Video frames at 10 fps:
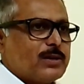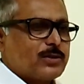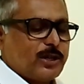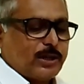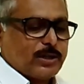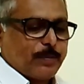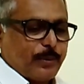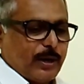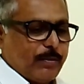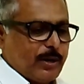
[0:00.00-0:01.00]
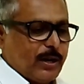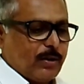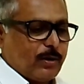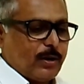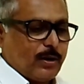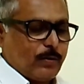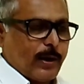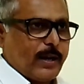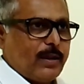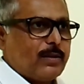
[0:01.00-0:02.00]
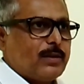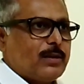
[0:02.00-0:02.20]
So it is a preliminary inquiry.